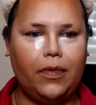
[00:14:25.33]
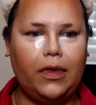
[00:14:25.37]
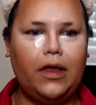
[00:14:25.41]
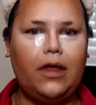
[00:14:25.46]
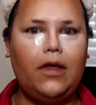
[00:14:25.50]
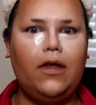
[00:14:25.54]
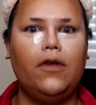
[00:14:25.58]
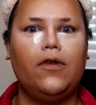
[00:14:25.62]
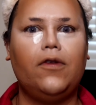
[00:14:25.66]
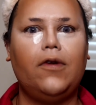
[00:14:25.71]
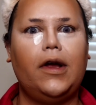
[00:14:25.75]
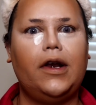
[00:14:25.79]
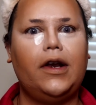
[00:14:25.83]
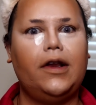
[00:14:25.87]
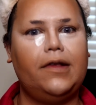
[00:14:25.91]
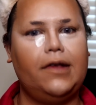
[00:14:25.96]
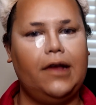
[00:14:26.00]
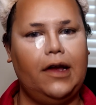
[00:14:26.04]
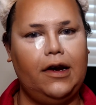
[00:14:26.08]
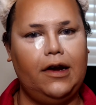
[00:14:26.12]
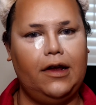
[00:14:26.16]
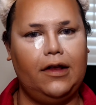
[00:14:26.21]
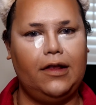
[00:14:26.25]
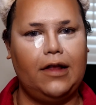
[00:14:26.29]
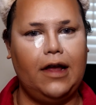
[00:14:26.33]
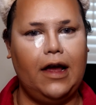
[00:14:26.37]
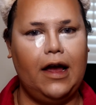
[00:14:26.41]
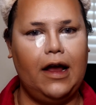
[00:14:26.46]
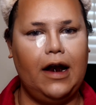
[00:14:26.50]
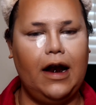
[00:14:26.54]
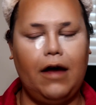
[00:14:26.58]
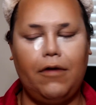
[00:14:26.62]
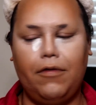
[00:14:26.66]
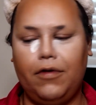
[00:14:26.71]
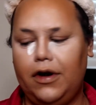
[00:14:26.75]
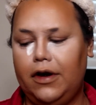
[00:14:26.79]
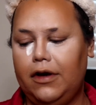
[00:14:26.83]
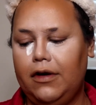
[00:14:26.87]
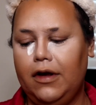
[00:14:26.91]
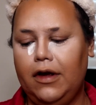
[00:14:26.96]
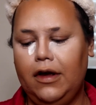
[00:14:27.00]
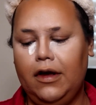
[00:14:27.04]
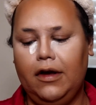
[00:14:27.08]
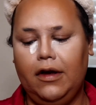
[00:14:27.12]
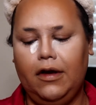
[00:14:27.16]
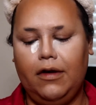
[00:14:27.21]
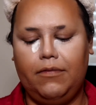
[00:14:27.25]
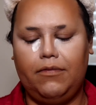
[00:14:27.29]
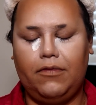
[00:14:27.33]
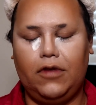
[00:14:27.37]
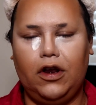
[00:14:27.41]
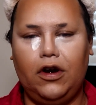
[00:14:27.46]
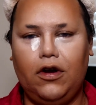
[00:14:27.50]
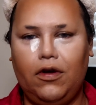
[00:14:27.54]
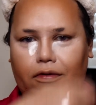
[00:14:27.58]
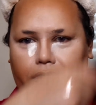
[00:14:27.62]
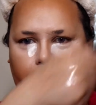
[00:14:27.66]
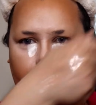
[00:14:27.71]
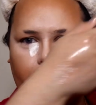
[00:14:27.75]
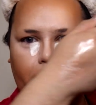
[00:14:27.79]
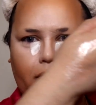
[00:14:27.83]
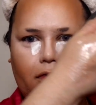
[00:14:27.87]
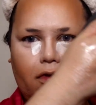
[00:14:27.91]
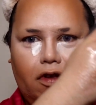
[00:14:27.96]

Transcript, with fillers: So I decided that I would, you know,